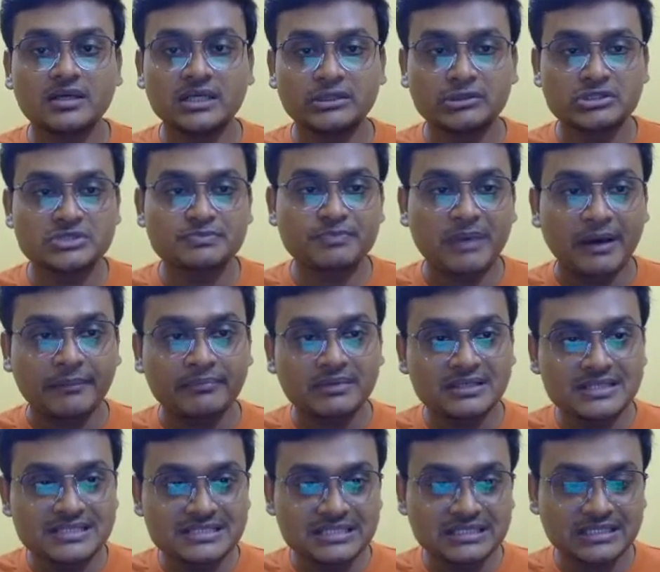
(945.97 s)
It was
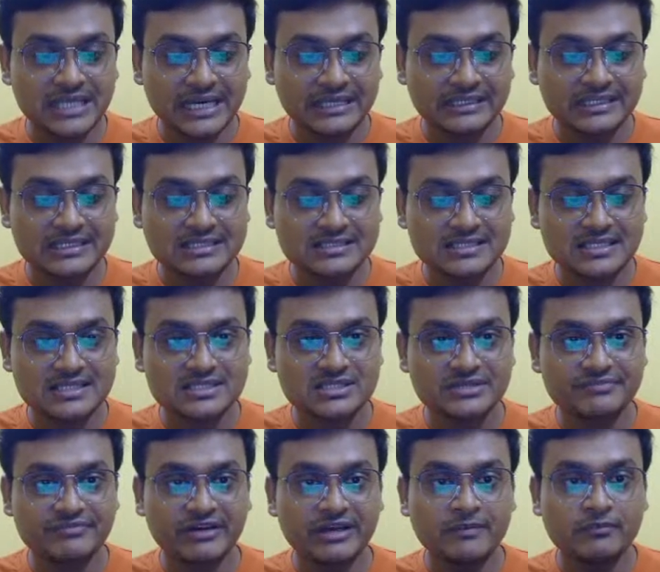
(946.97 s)
published in
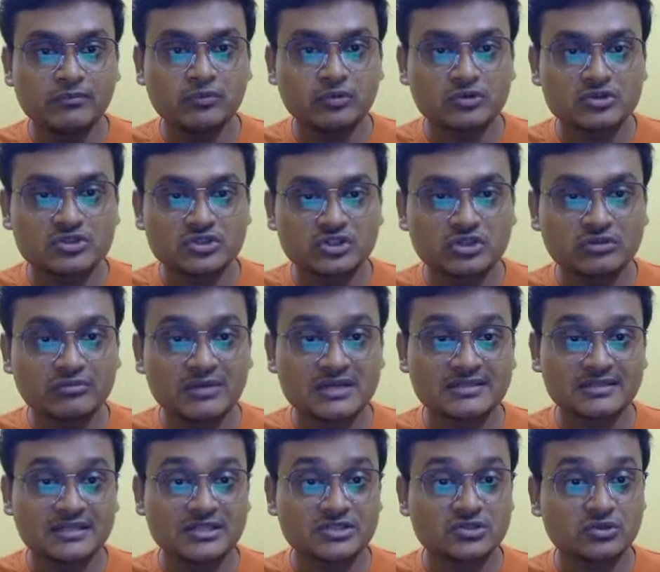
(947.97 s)
1965
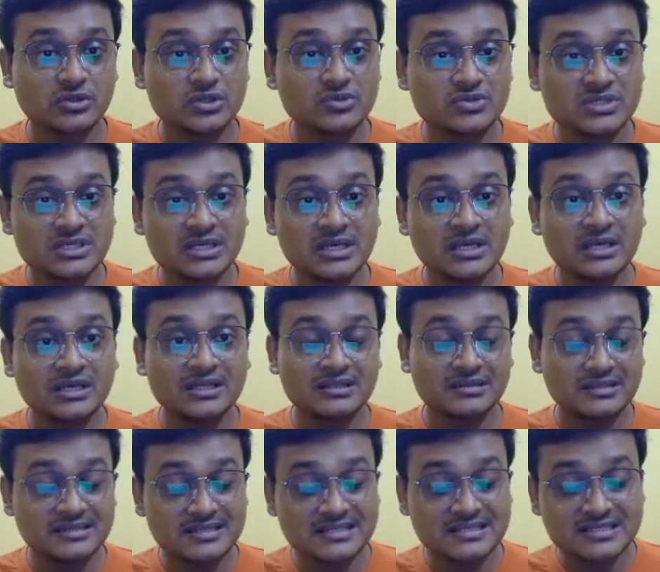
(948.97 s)
posthumously. So you see,
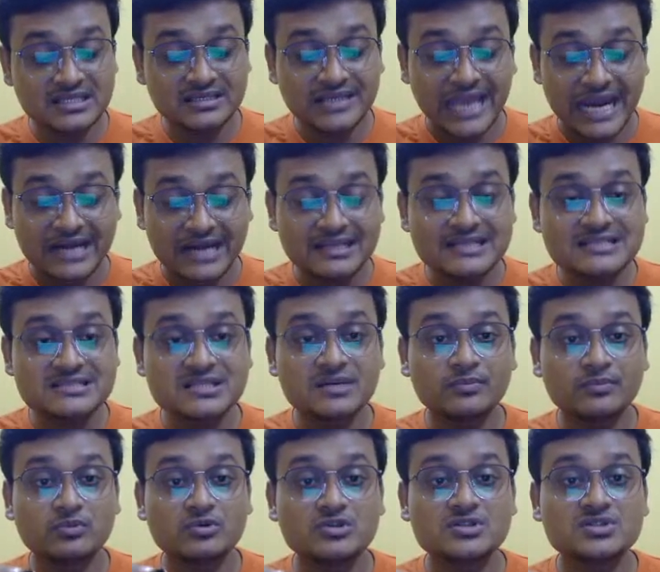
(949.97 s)
this is the Daddy is
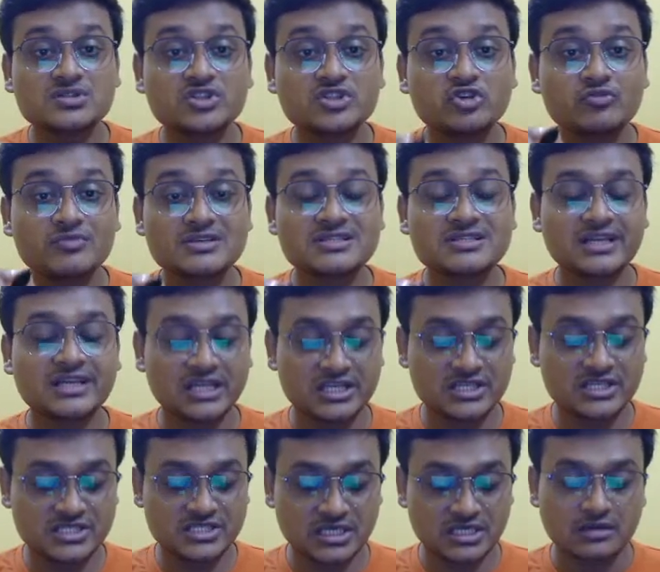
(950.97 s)
the posthumous
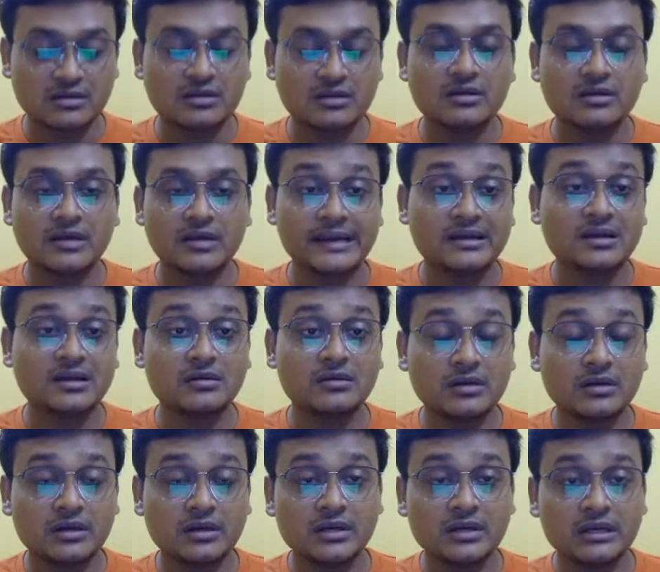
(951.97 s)
collection. And
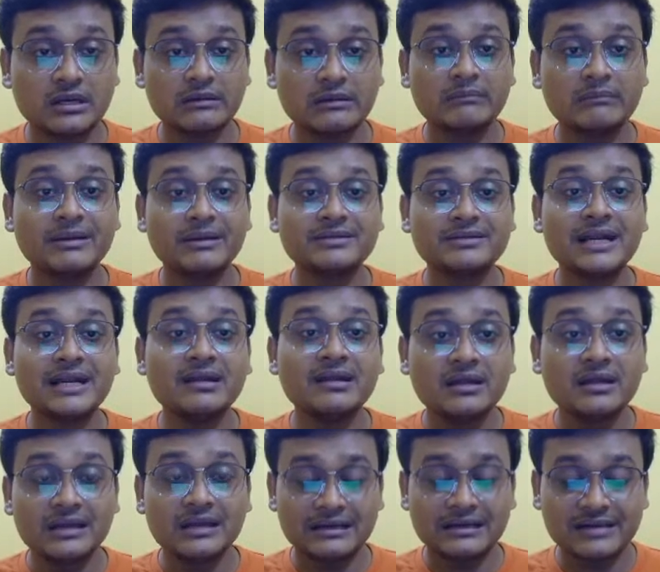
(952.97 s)
remember
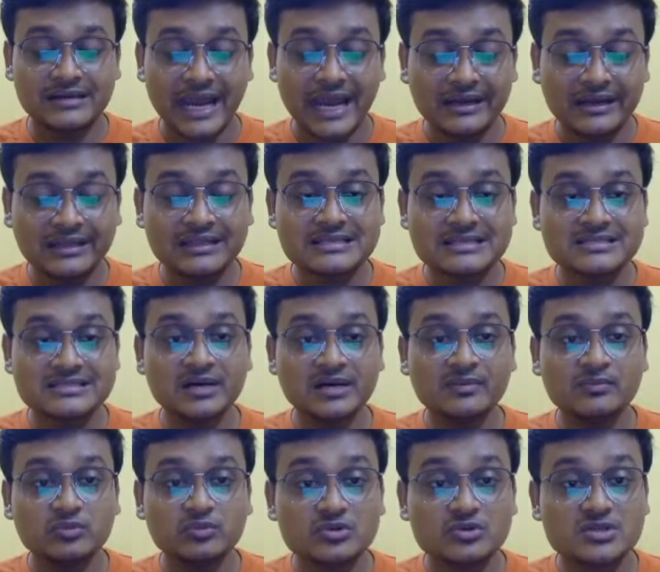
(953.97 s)
that Daddy is
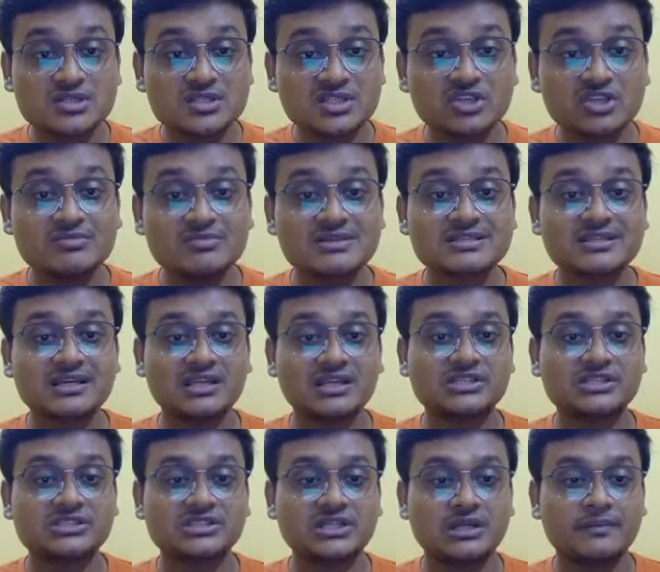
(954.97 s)
the posthumous
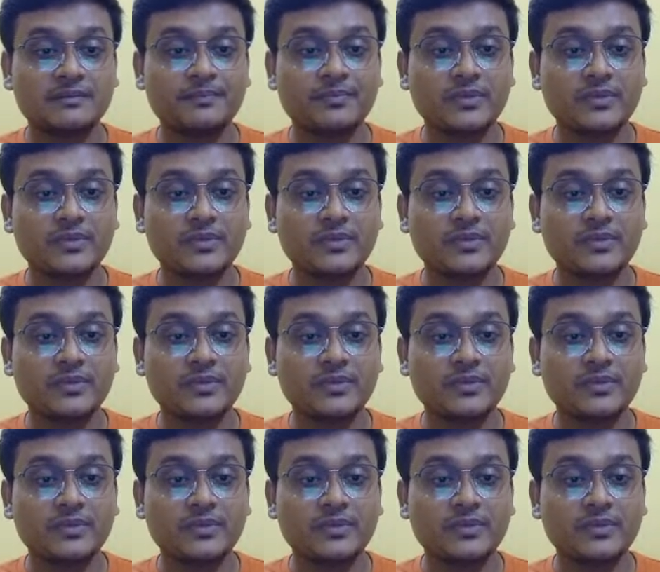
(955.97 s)
collection.